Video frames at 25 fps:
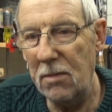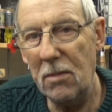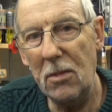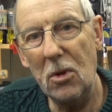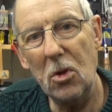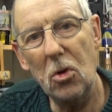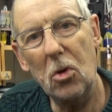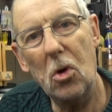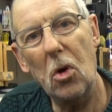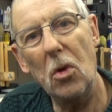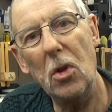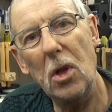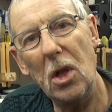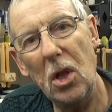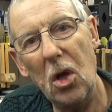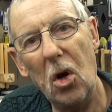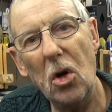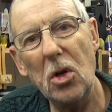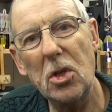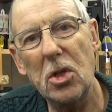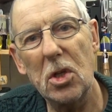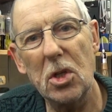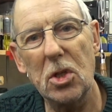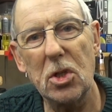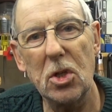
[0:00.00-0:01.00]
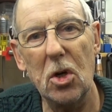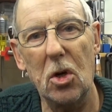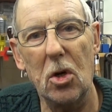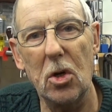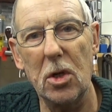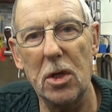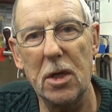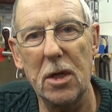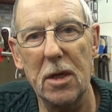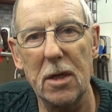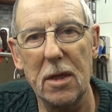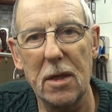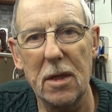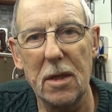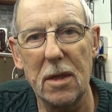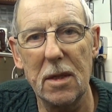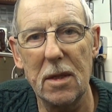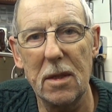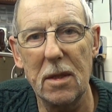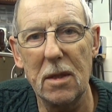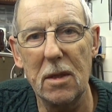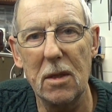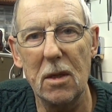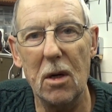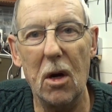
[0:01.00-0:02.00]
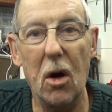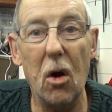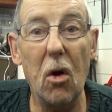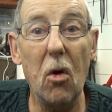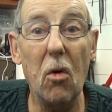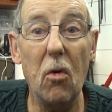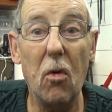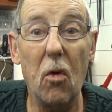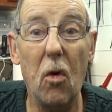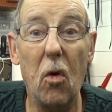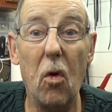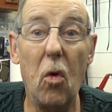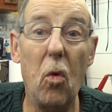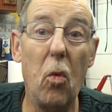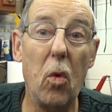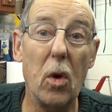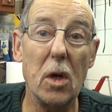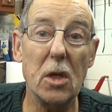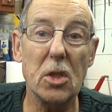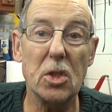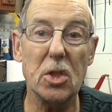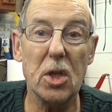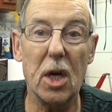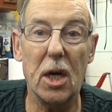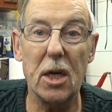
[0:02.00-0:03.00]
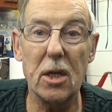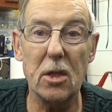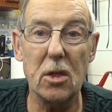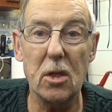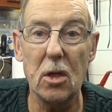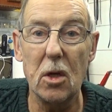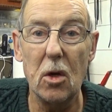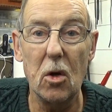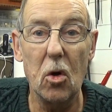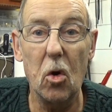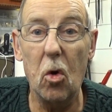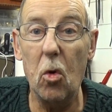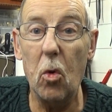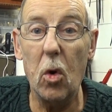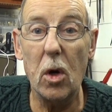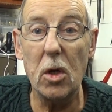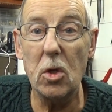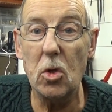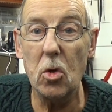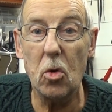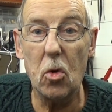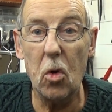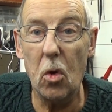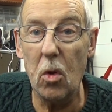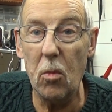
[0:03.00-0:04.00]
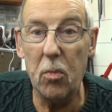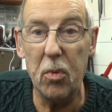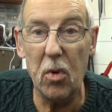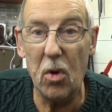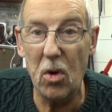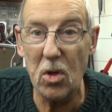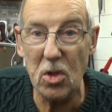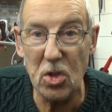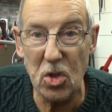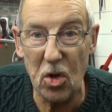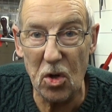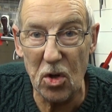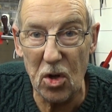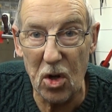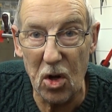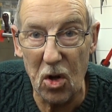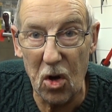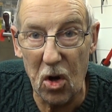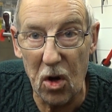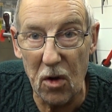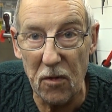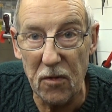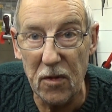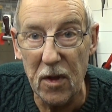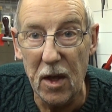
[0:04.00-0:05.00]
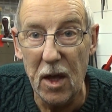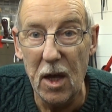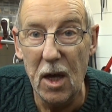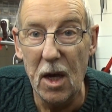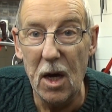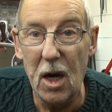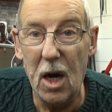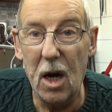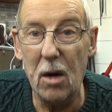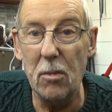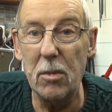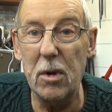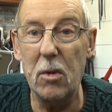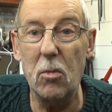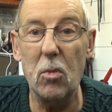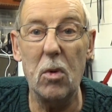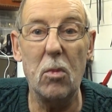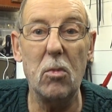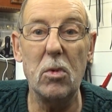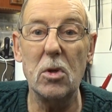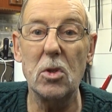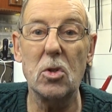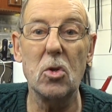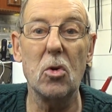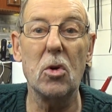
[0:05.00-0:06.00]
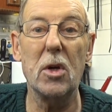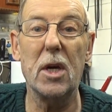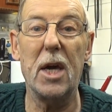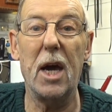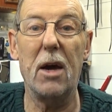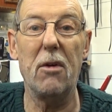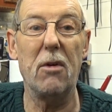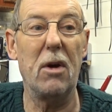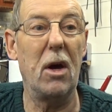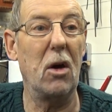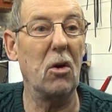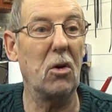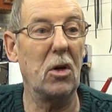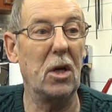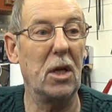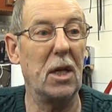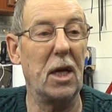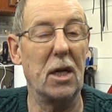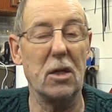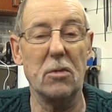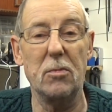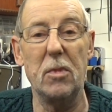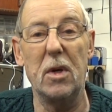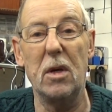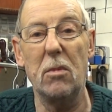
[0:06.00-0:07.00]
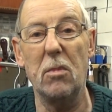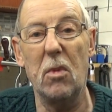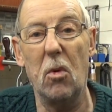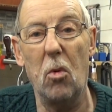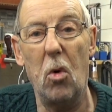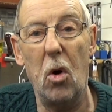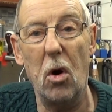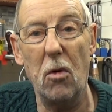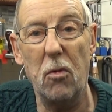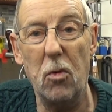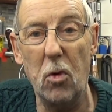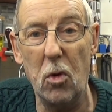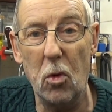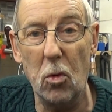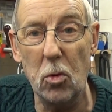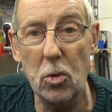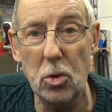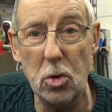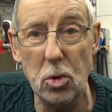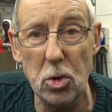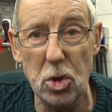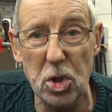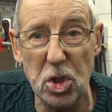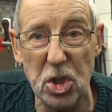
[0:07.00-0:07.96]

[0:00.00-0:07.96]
look on the lighter side. I always say, always look on the bright side of life. I mean, when we were doing karaoke, that's me and my wife, we always used